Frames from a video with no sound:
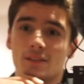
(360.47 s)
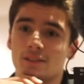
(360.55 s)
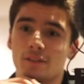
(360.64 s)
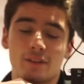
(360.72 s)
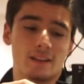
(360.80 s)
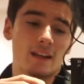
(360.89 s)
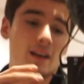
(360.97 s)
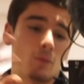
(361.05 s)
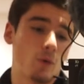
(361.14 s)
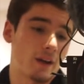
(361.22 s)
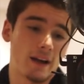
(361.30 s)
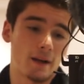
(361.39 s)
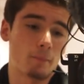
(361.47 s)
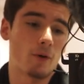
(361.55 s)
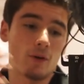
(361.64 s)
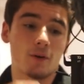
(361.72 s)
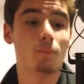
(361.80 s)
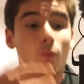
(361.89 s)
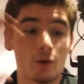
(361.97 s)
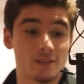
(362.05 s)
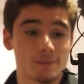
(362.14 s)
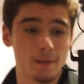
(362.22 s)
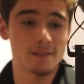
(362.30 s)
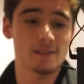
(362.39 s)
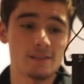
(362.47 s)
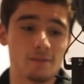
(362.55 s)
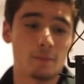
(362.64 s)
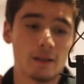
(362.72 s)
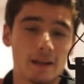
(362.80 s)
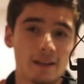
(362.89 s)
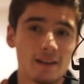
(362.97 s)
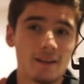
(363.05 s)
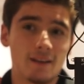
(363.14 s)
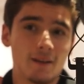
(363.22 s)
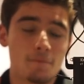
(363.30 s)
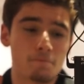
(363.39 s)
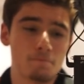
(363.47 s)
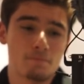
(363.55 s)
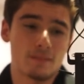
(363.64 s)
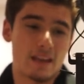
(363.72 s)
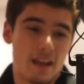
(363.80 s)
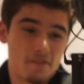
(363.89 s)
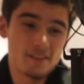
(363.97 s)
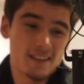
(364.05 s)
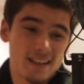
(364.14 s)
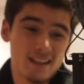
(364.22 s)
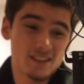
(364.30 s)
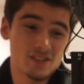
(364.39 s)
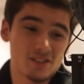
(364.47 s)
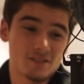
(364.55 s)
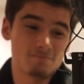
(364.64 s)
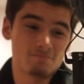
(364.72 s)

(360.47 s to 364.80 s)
stuff like that, One Hyde Park, more expensive, but like everything kind of just